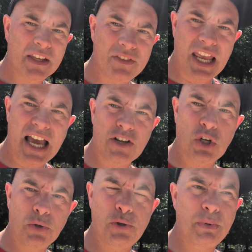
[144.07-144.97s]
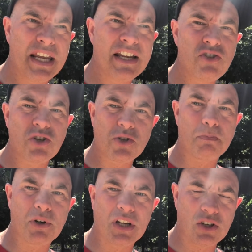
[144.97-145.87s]
they had all three engines
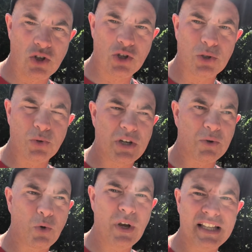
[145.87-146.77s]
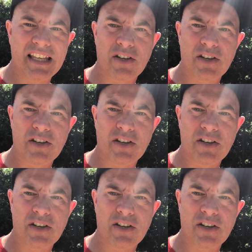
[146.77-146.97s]
burning to slow down quickly.